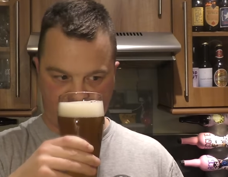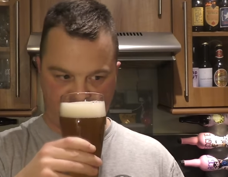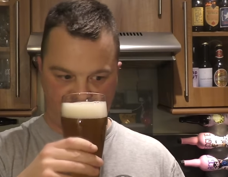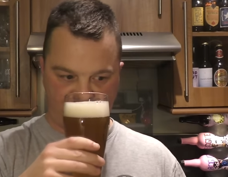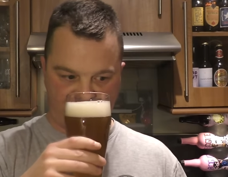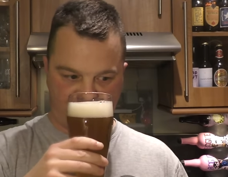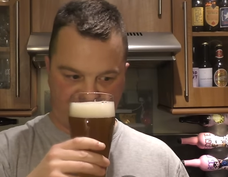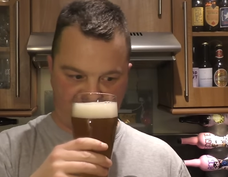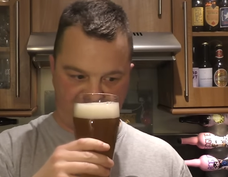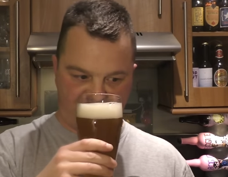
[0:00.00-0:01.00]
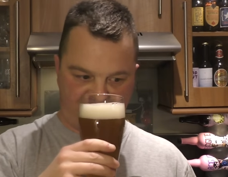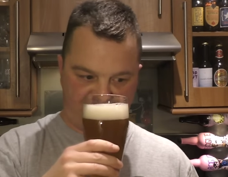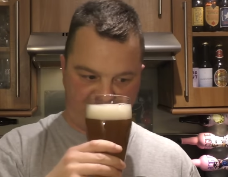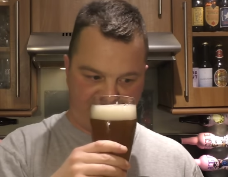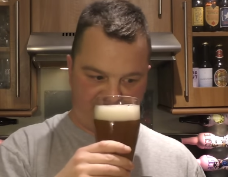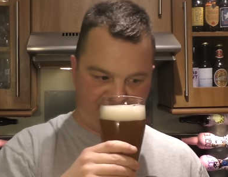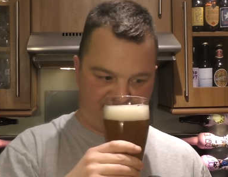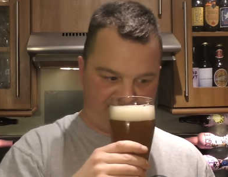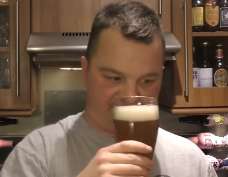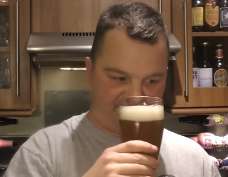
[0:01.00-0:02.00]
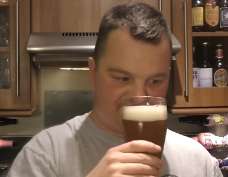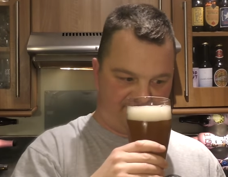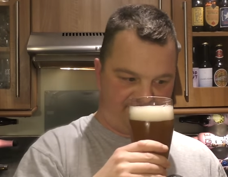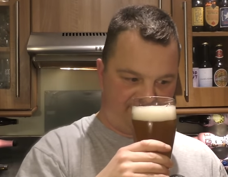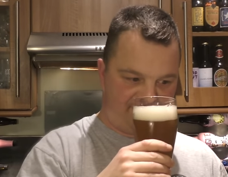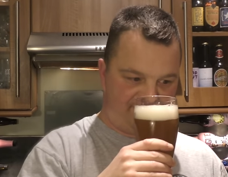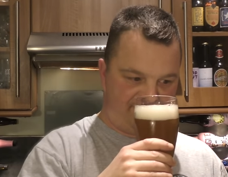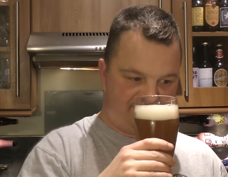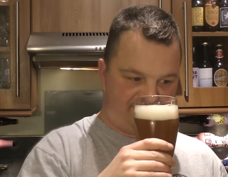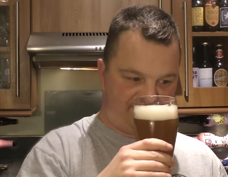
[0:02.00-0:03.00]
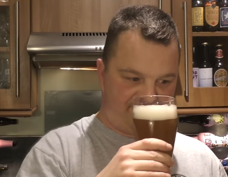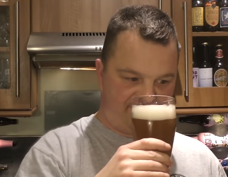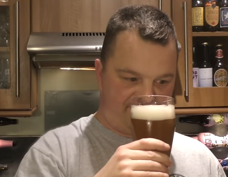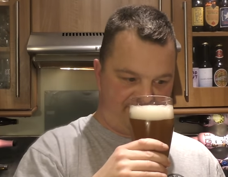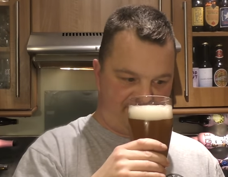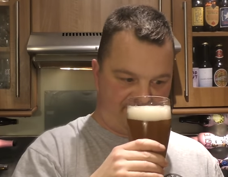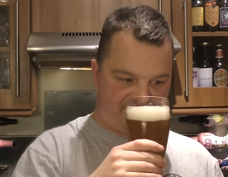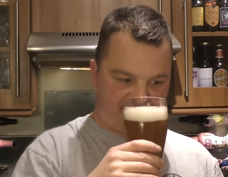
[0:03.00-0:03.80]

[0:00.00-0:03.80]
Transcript: (no one is talking)